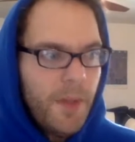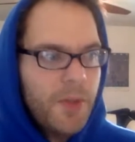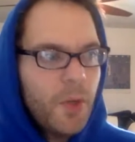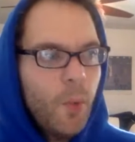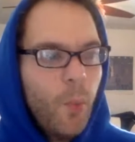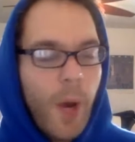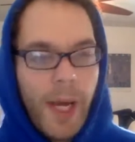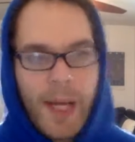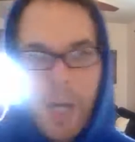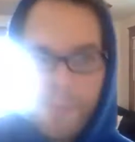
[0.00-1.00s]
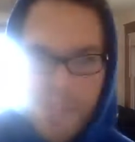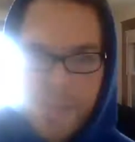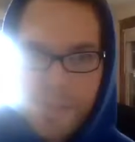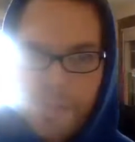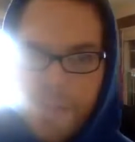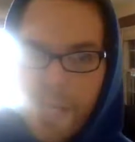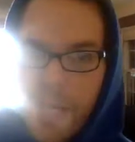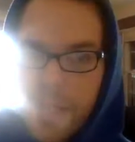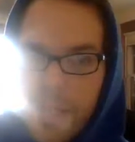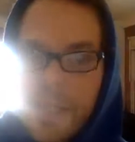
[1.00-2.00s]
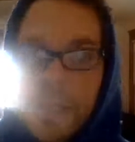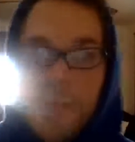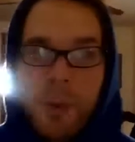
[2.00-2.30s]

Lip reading: to wait out these Tuesday nights, and this is